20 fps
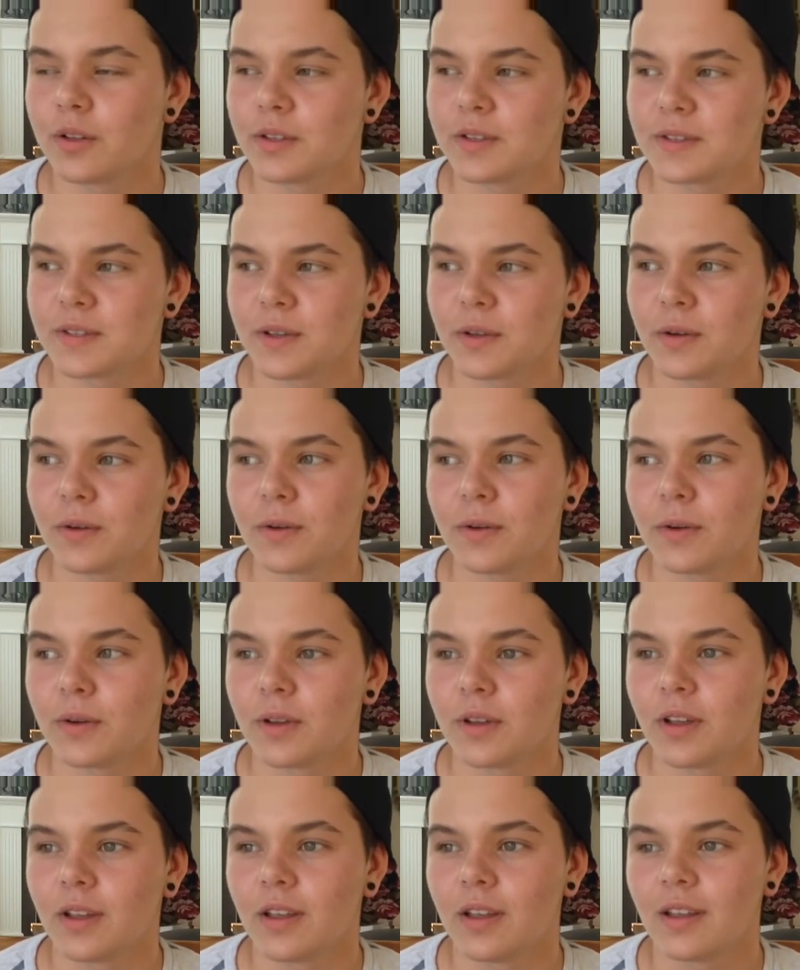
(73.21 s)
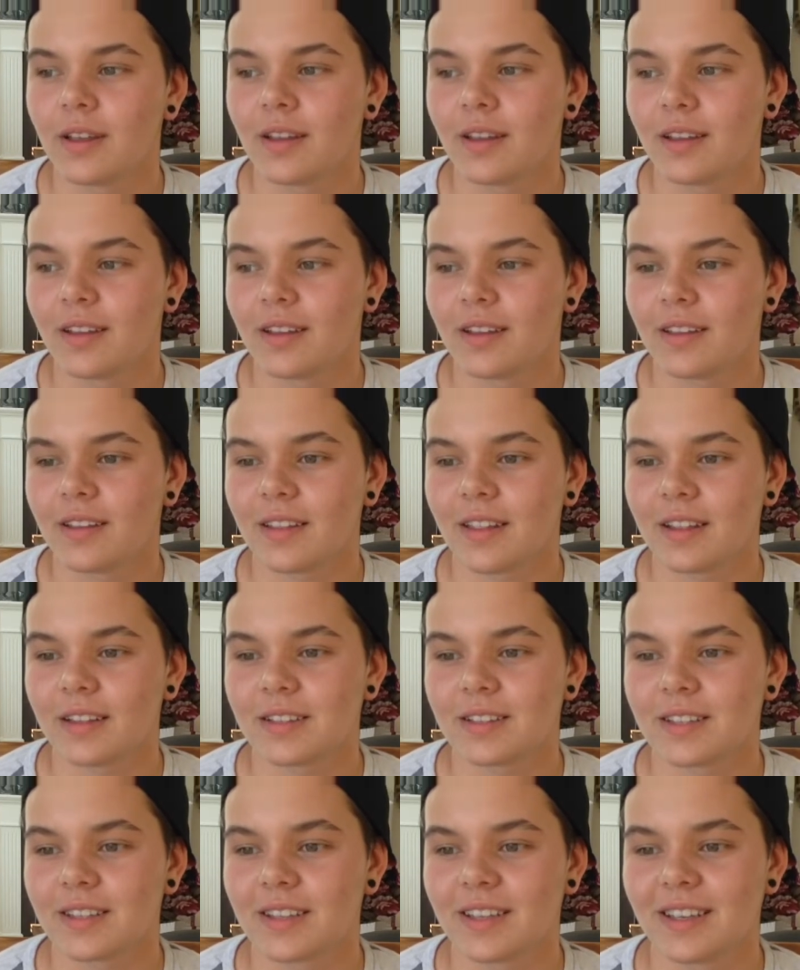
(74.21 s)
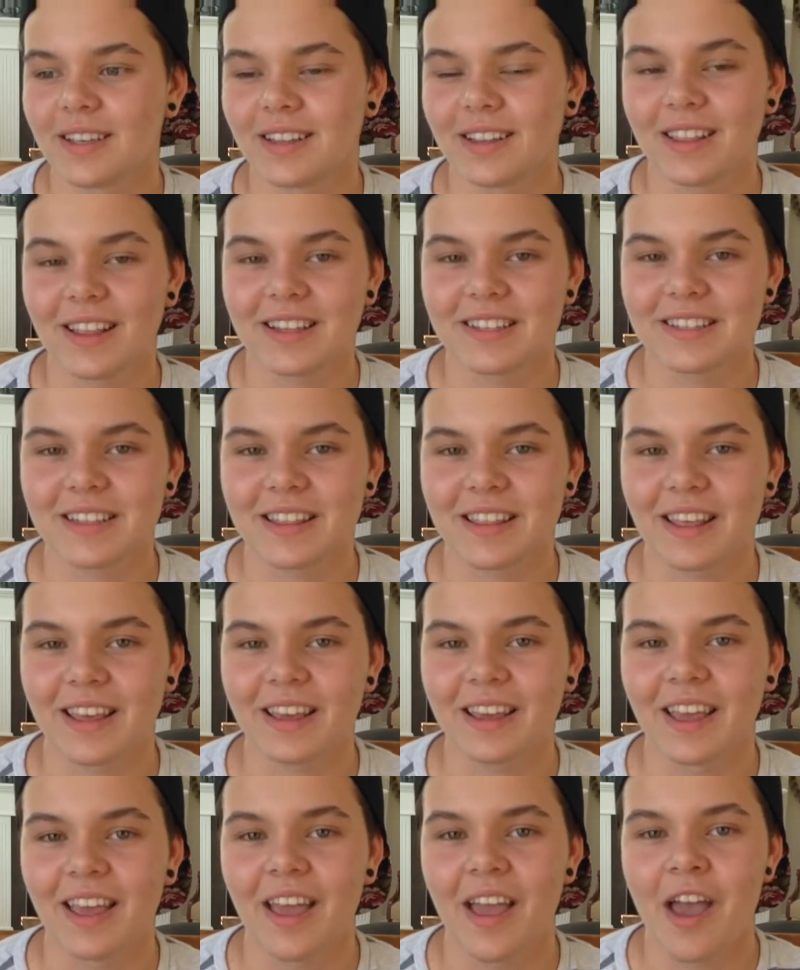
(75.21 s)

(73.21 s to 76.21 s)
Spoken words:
so that's a thing.